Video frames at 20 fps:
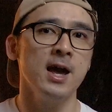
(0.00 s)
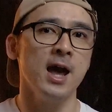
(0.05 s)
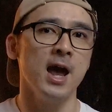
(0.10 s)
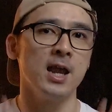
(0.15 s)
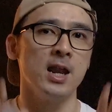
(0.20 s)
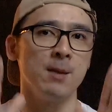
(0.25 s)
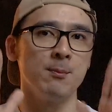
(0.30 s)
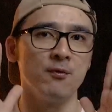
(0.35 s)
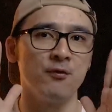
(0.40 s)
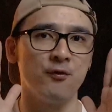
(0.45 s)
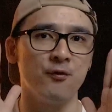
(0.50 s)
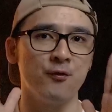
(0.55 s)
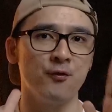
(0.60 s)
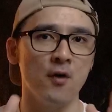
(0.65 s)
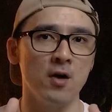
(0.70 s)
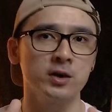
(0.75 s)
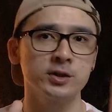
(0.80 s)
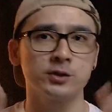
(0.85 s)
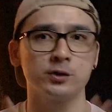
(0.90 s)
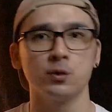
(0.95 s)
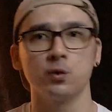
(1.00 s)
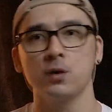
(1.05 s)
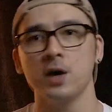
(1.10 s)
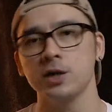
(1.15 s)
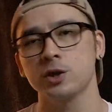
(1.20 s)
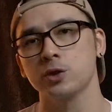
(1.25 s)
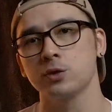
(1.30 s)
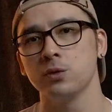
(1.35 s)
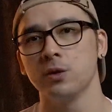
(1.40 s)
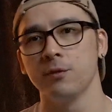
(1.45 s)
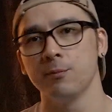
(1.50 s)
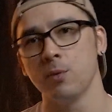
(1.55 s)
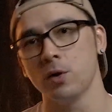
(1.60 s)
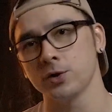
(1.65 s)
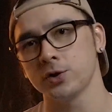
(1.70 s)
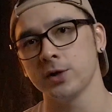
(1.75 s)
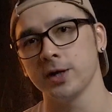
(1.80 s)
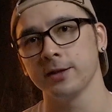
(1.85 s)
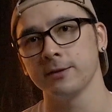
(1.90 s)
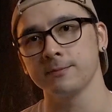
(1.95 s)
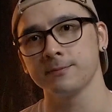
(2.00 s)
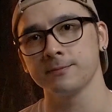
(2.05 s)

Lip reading: and I'm forced to rush through a portrait.